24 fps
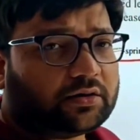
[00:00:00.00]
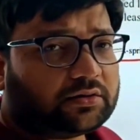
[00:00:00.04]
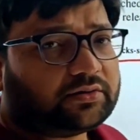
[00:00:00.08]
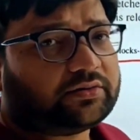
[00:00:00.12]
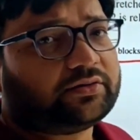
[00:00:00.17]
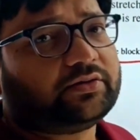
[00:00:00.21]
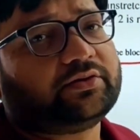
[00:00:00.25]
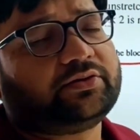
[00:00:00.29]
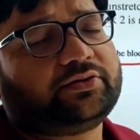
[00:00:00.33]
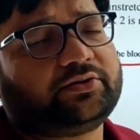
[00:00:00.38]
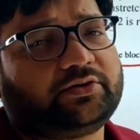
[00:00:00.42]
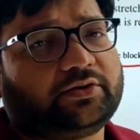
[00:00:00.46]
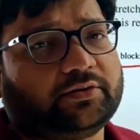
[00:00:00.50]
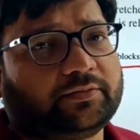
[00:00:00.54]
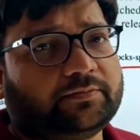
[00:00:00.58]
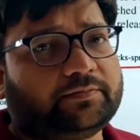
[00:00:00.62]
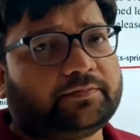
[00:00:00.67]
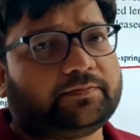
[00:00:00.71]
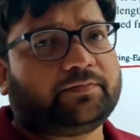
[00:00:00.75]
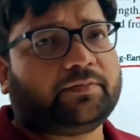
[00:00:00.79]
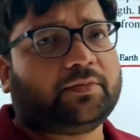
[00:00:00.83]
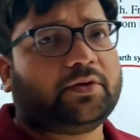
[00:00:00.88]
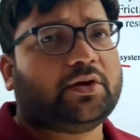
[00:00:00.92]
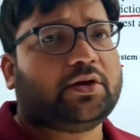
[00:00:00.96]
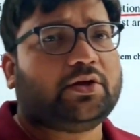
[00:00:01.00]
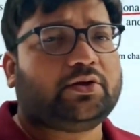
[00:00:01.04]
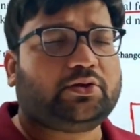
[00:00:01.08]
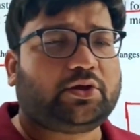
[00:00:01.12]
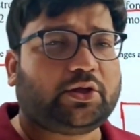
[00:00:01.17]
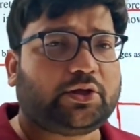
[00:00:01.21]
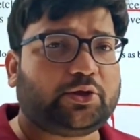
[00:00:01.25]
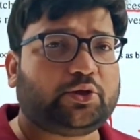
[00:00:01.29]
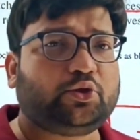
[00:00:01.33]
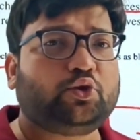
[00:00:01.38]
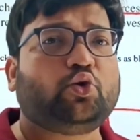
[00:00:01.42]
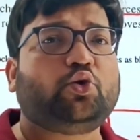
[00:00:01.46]
Earth system,
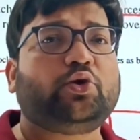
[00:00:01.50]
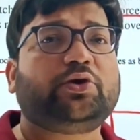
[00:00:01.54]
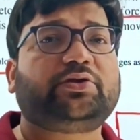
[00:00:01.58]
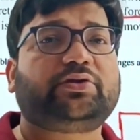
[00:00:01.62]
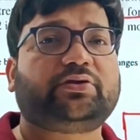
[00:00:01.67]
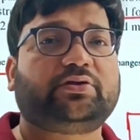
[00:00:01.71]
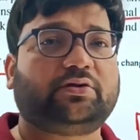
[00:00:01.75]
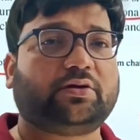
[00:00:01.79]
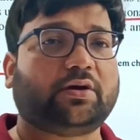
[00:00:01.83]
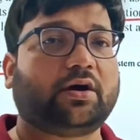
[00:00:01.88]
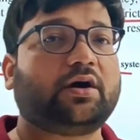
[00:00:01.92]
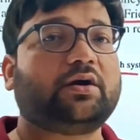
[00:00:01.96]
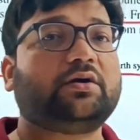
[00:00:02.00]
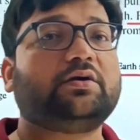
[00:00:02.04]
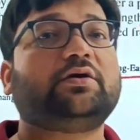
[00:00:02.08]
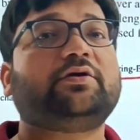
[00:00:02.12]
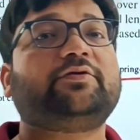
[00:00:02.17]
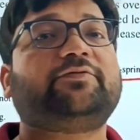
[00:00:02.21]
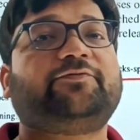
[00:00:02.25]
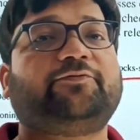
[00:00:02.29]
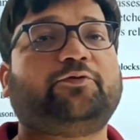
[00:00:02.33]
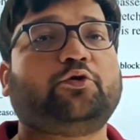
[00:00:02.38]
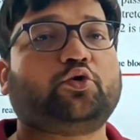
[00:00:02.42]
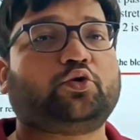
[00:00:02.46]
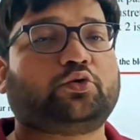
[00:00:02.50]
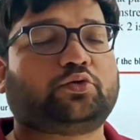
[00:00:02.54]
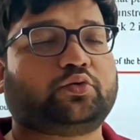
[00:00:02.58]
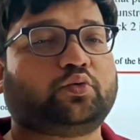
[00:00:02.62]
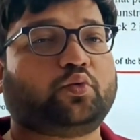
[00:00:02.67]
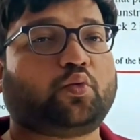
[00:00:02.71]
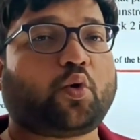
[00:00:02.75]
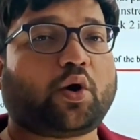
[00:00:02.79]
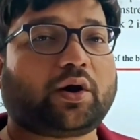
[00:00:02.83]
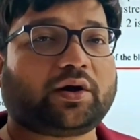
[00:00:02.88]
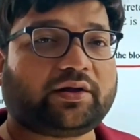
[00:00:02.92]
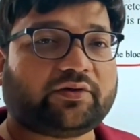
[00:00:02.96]
there is no external force.
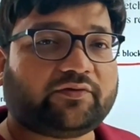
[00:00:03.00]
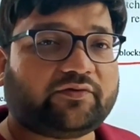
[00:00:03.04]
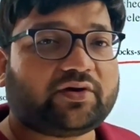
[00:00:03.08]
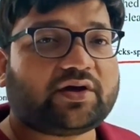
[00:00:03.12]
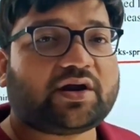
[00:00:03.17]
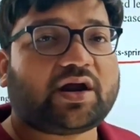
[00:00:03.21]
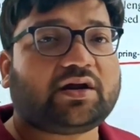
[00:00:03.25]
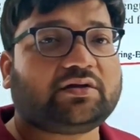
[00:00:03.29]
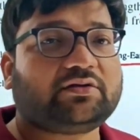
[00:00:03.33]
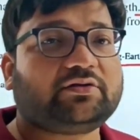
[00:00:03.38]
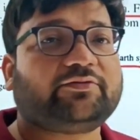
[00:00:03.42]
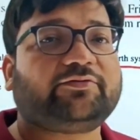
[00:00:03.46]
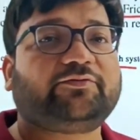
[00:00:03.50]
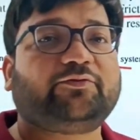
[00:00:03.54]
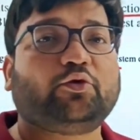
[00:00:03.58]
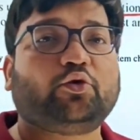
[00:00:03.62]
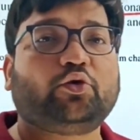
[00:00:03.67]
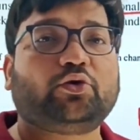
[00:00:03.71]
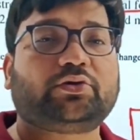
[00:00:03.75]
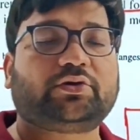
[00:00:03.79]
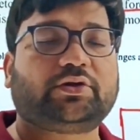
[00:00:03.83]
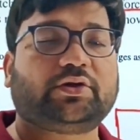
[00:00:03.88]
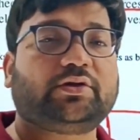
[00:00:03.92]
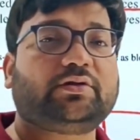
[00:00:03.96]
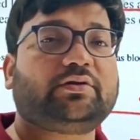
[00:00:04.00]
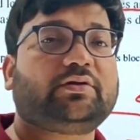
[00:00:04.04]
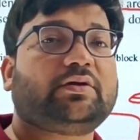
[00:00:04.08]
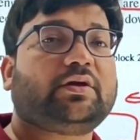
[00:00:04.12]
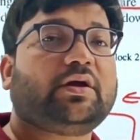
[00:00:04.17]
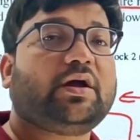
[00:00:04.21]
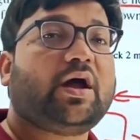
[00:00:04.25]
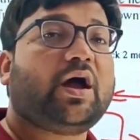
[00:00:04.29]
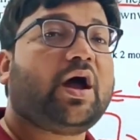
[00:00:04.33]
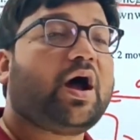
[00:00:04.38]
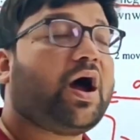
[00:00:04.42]
Whatever are the forces